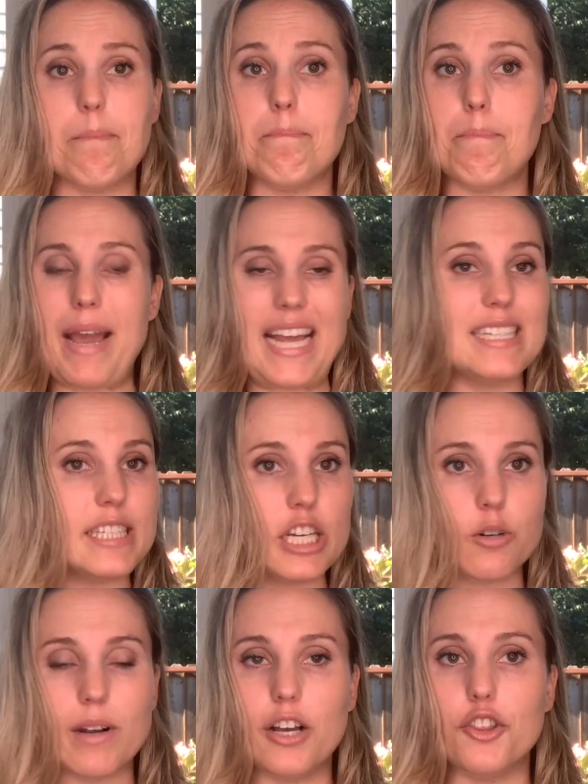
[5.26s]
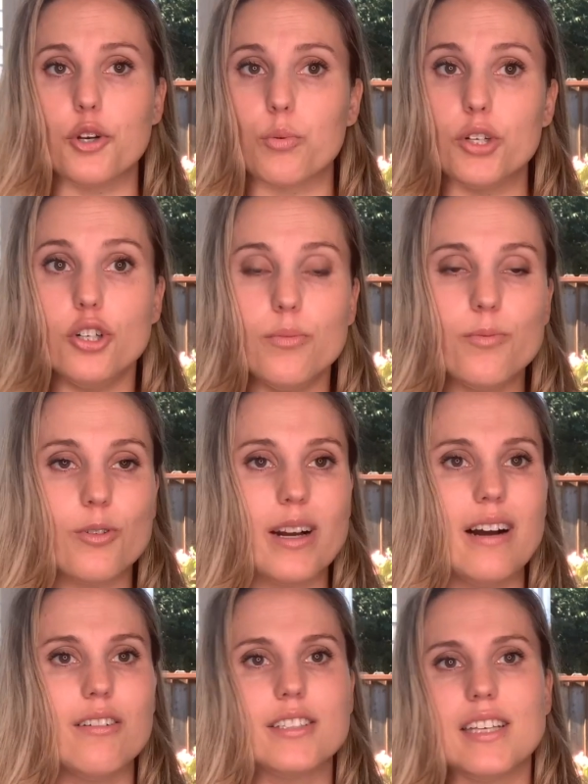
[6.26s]
pacing around the room for
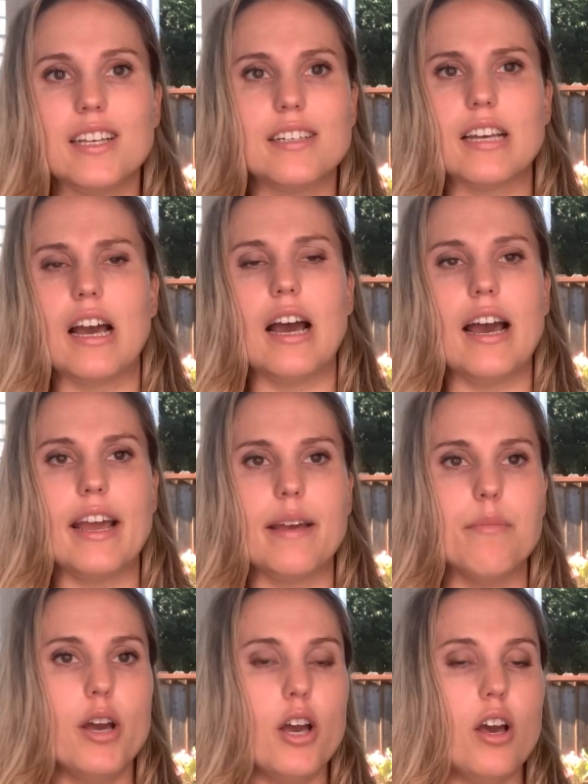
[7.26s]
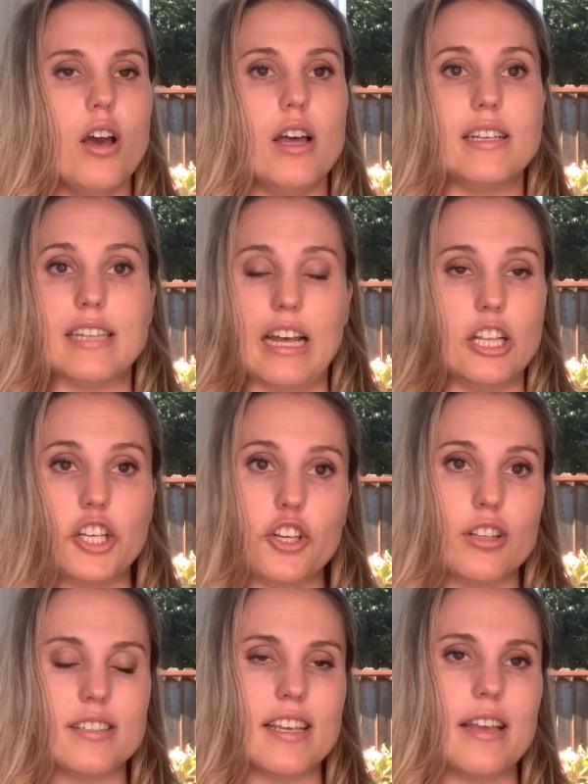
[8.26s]
hours at a time, telling you
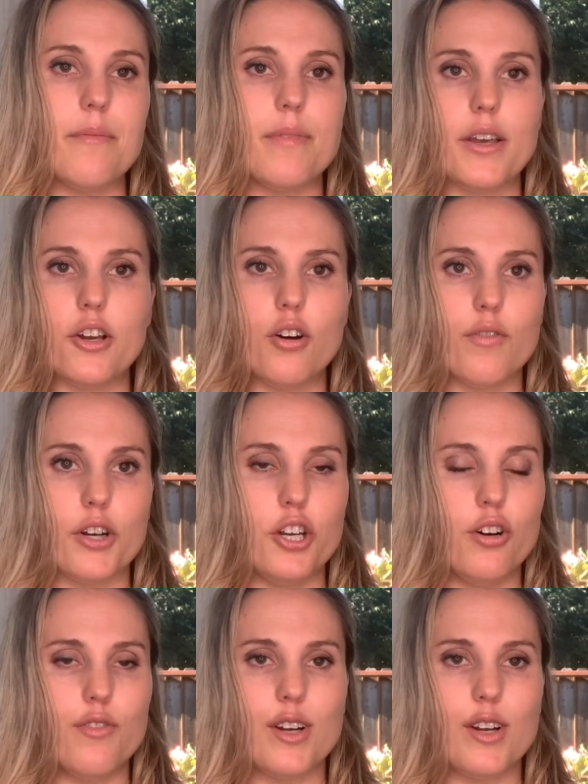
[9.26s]
the same thing over and over